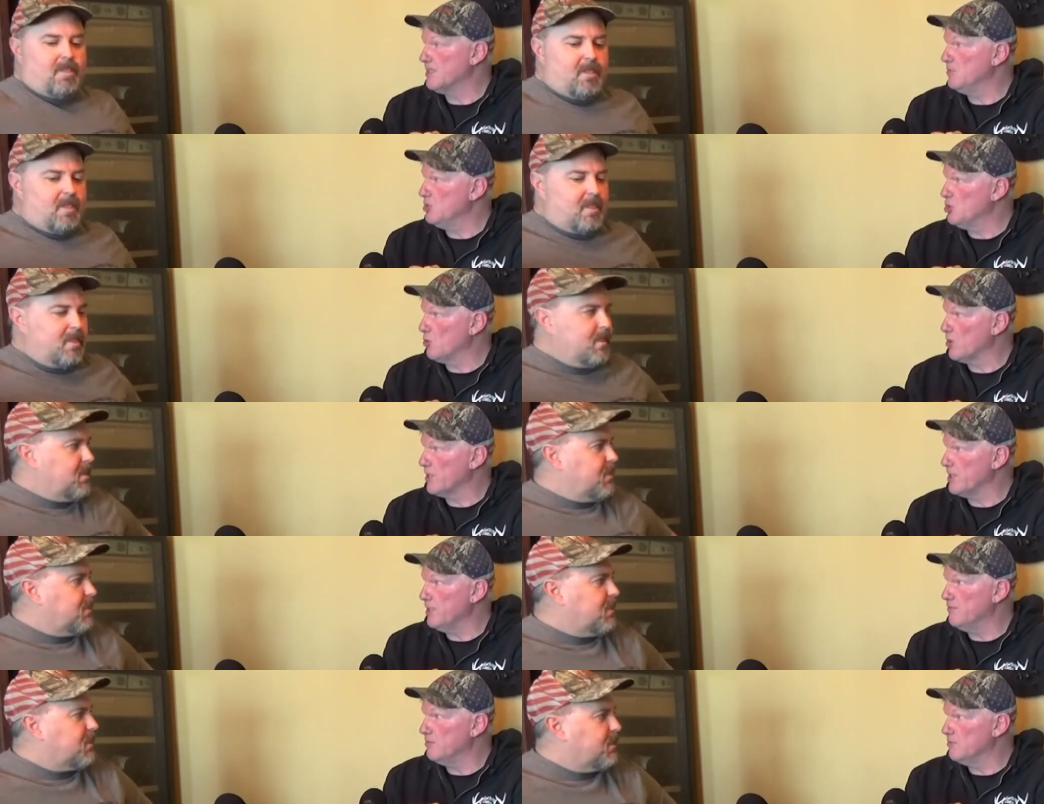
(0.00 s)
Speaker 1: the
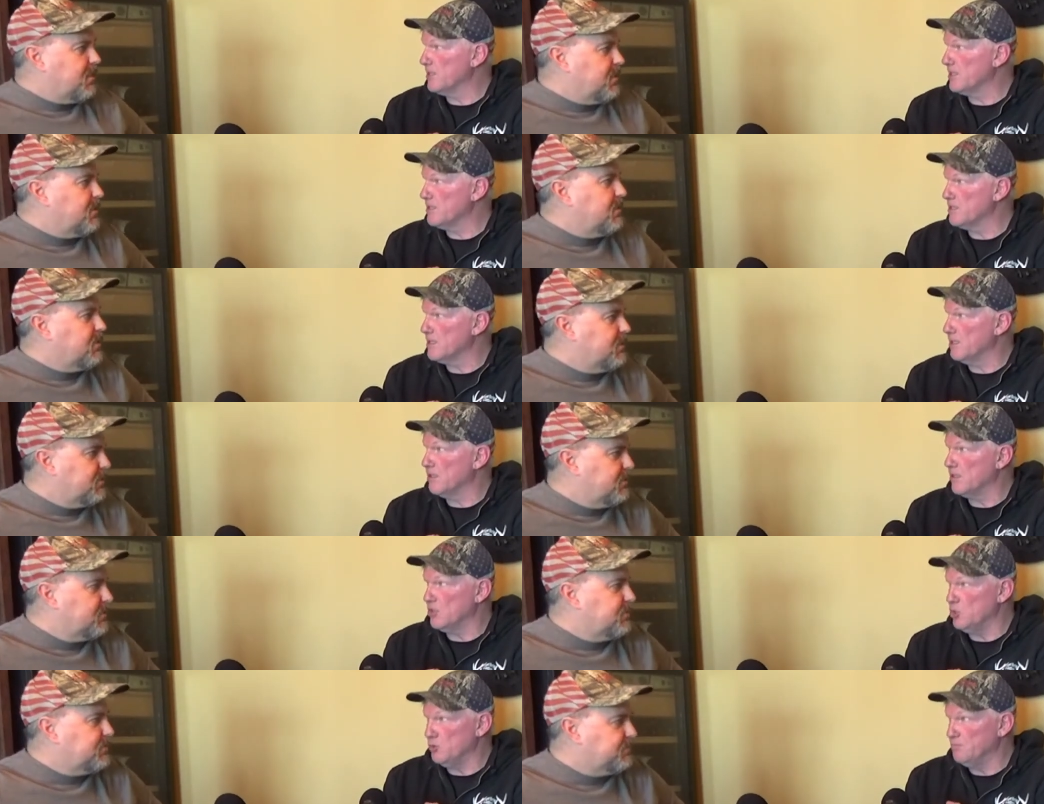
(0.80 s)
majority of them, like you said,
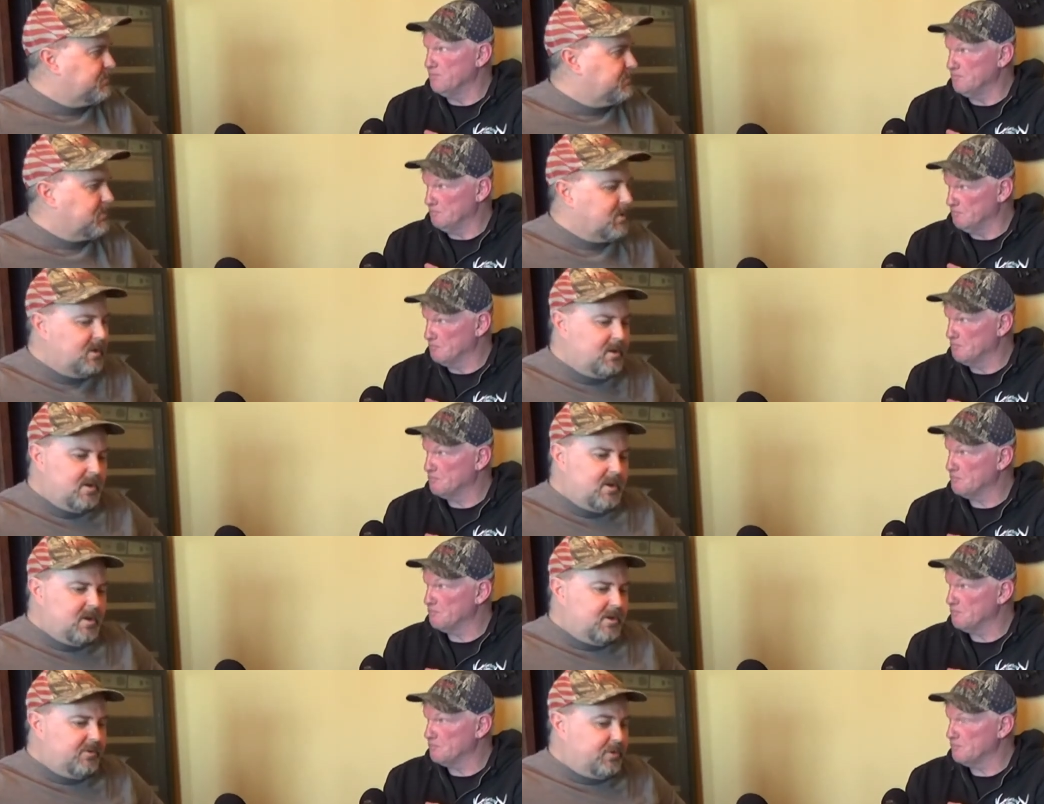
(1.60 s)
are new.
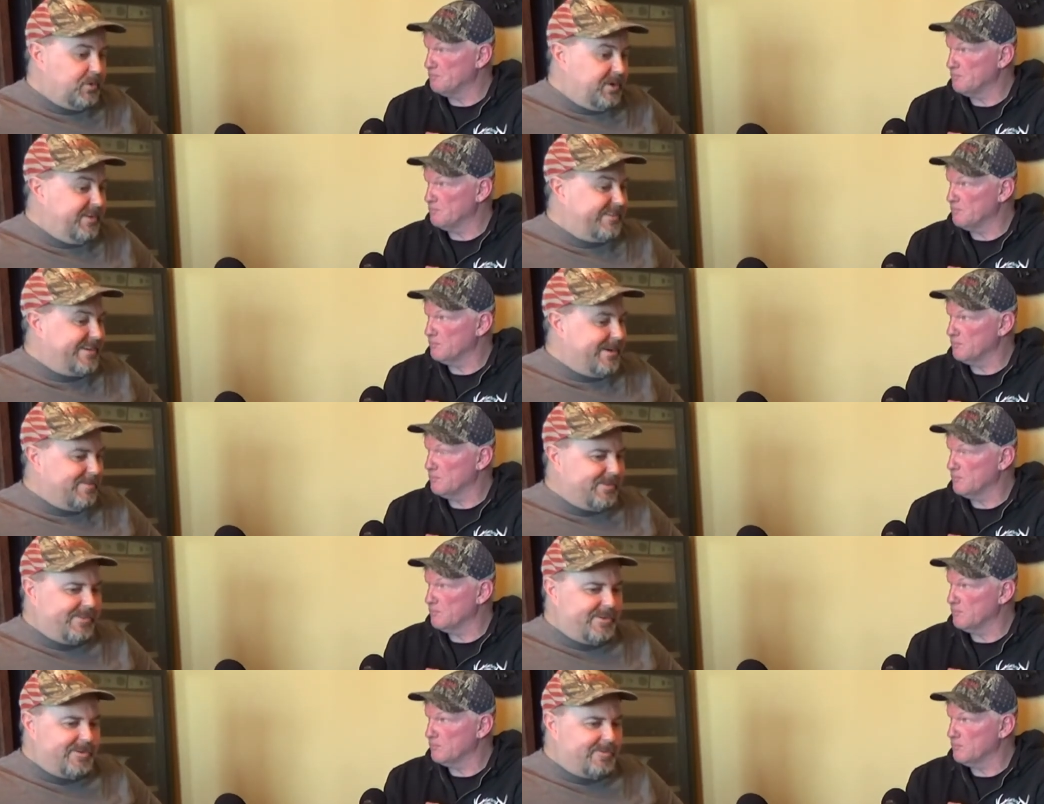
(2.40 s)
Speaker 2: So in this
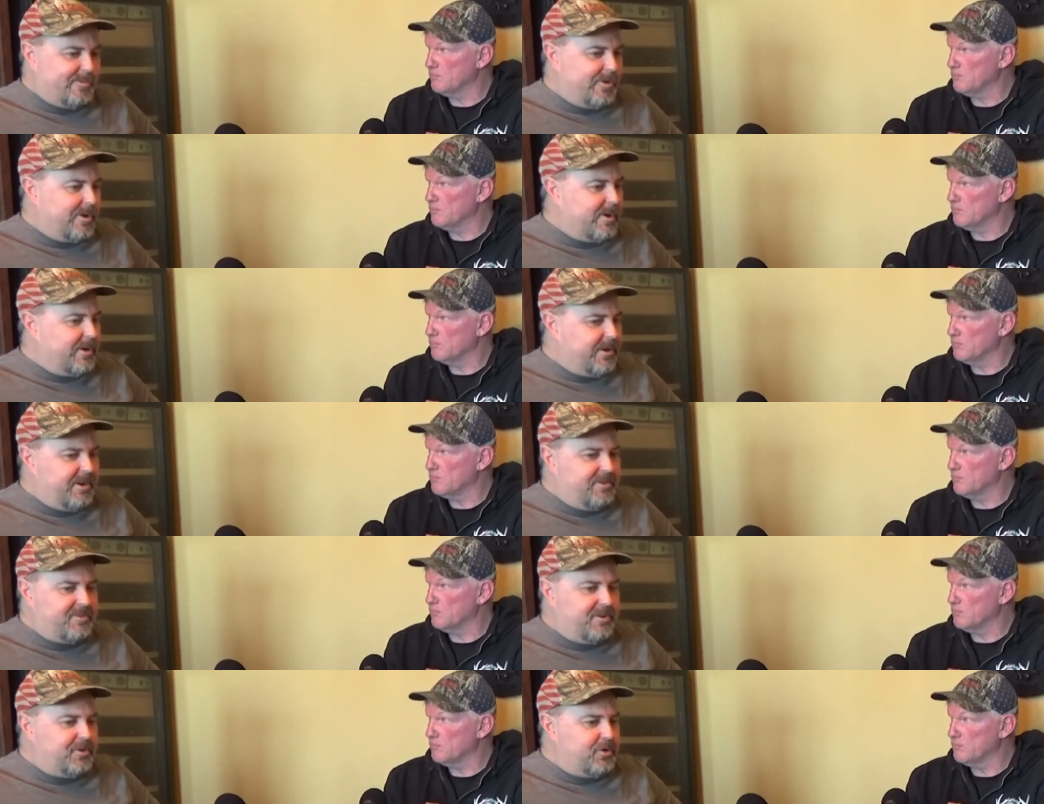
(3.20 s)
episode, we're
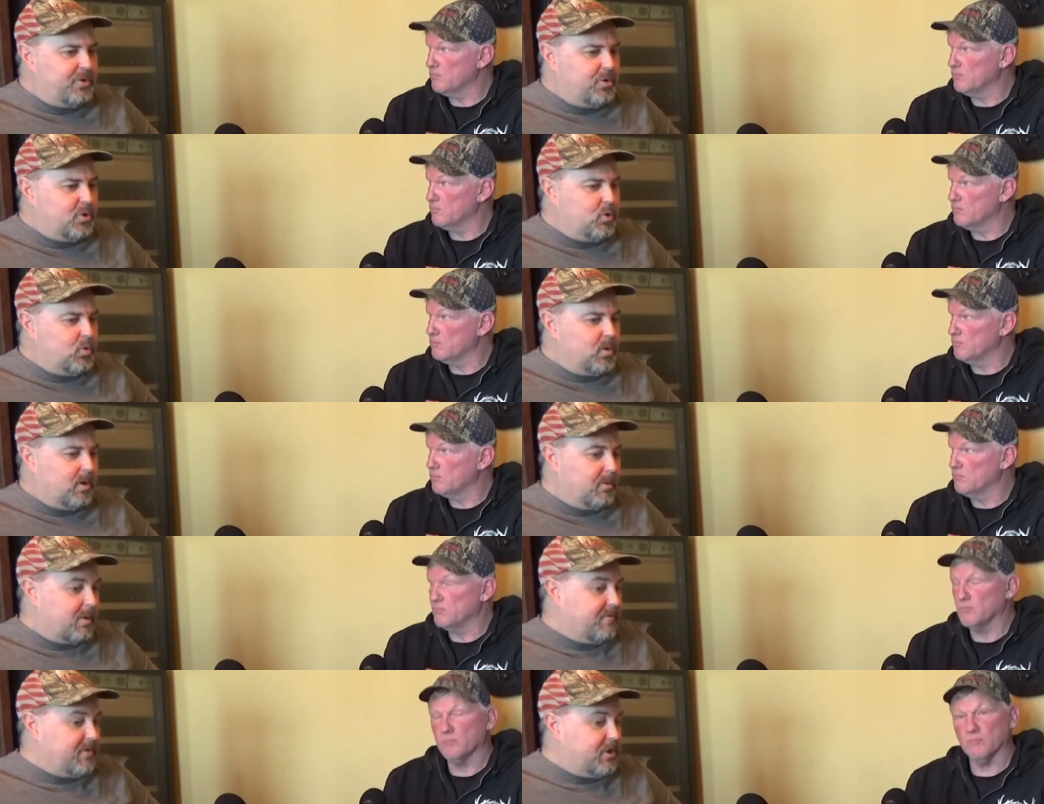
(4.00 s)
going to do
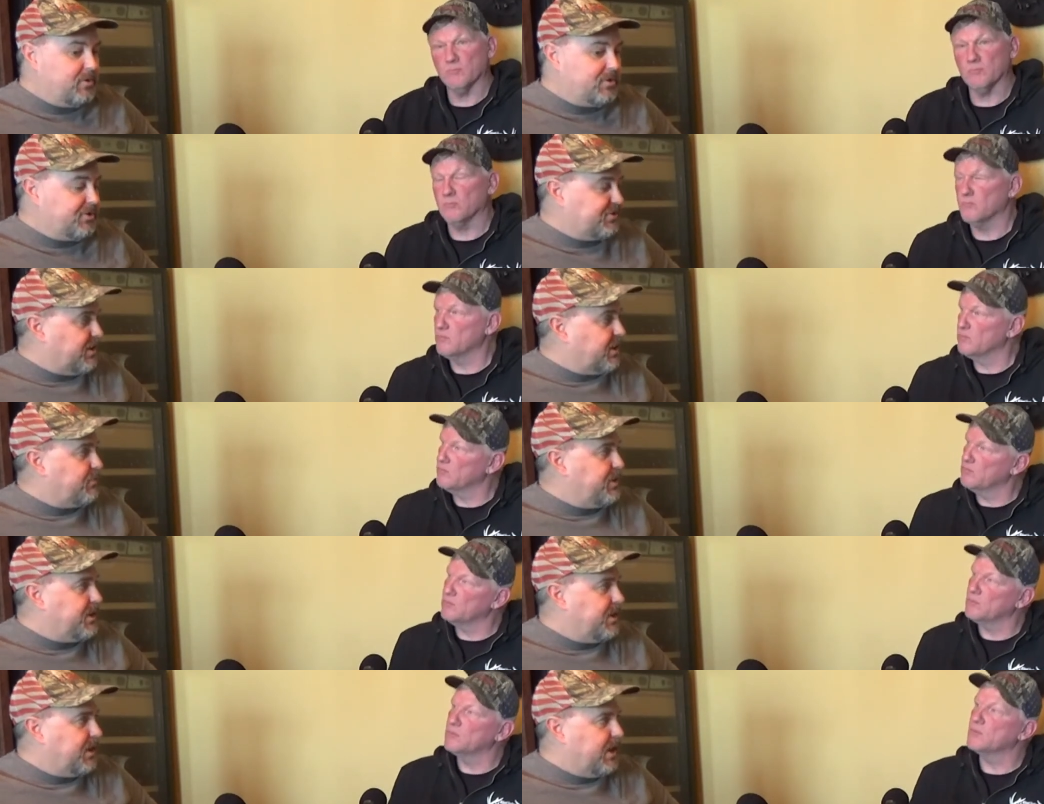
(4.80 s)
a review just
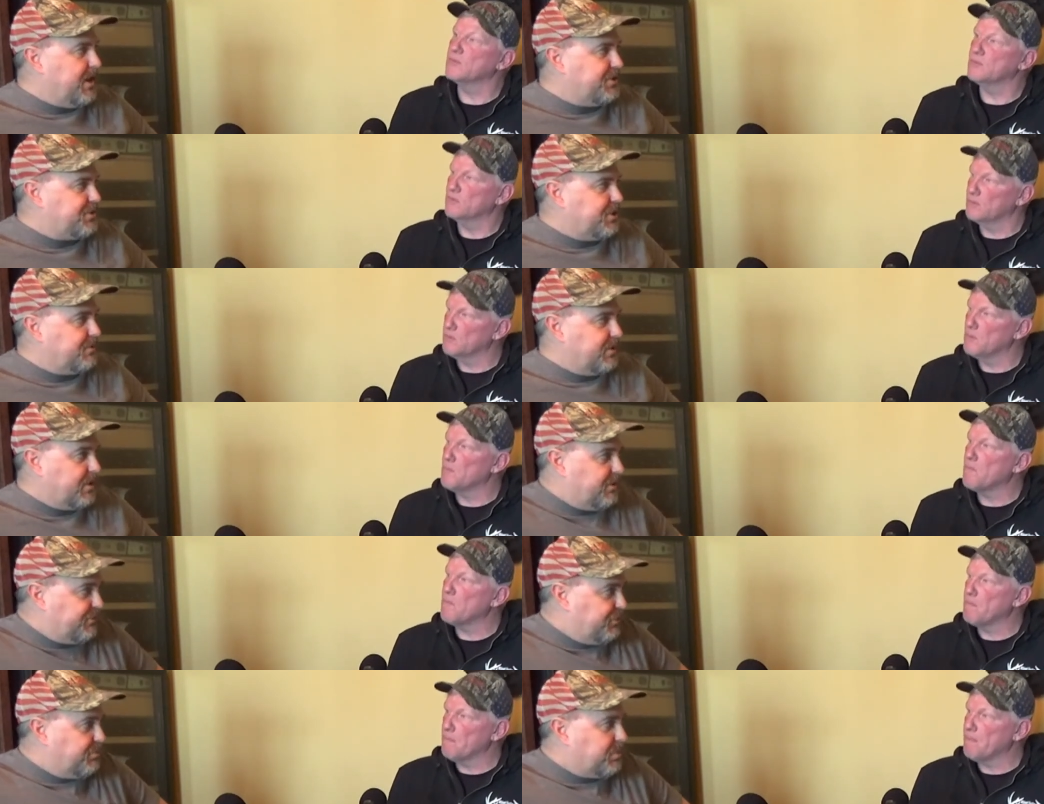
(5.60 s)
like we did last year
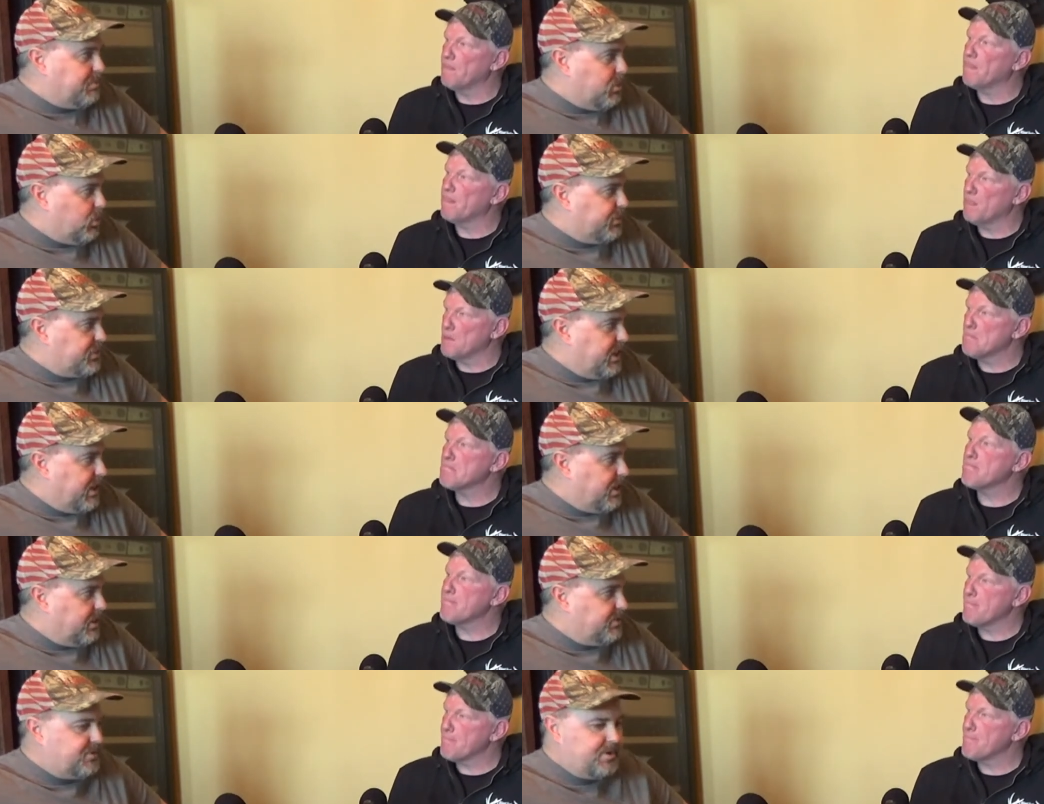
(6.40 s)
in our Super Bowl
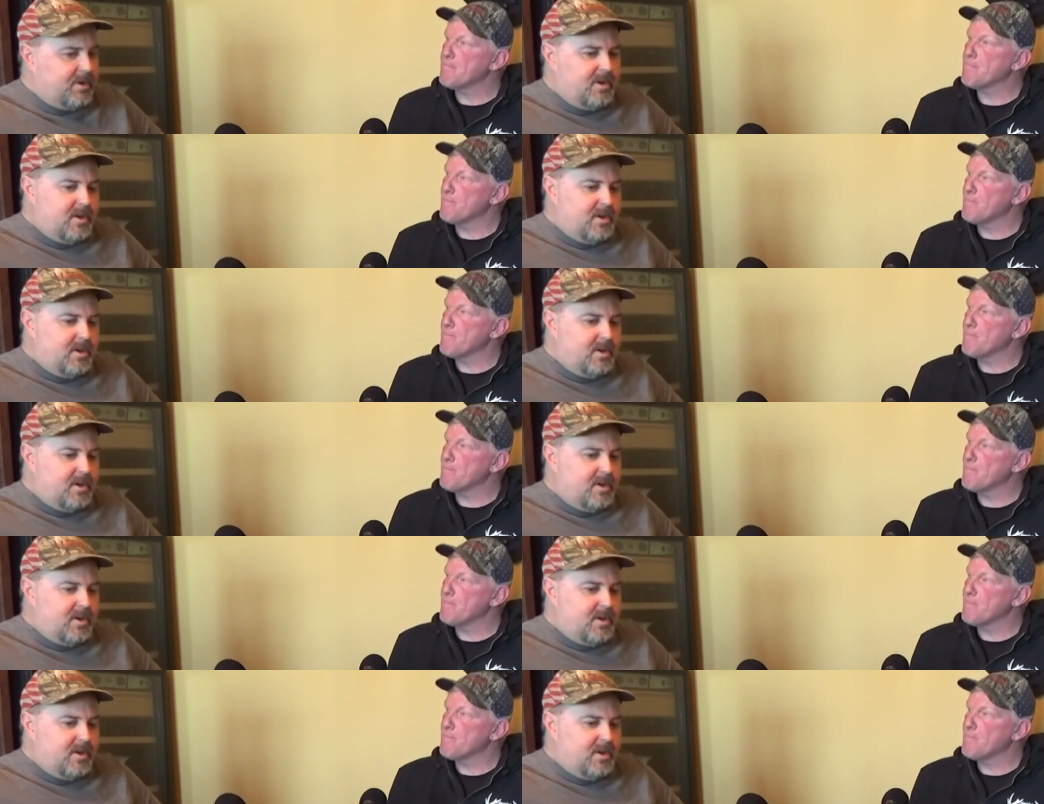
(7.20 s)
challenge,